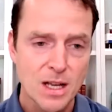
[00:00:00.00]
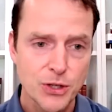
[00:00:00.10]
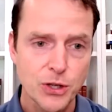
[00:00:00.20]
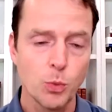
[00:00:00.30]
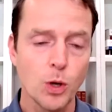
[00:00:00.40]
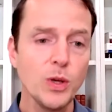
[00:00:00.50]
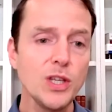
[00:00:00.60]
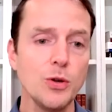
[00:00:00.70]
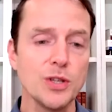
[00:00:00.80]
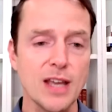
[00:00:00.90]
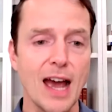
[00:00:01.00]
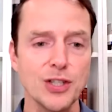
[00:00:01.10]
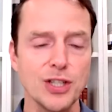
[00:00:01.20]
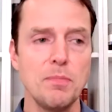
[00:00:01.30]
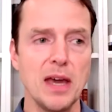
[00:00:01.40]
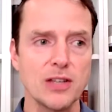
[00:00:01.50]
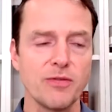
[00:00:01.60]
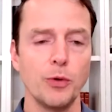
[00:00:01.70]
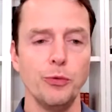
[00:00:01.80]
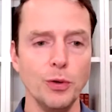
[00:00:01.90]
And so the one we use is actually
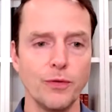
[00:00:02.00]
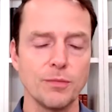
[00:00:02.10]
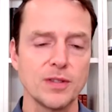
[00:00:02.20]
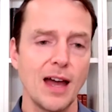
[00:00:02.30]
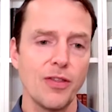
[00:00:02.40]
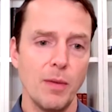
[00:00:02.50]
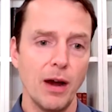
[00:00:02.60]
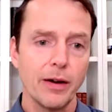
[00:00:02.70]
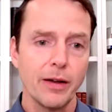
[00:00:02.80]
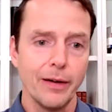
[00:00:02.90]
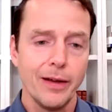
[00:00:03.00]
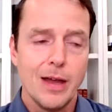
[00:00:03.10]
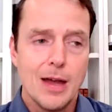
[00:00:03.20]
based from a root from South America.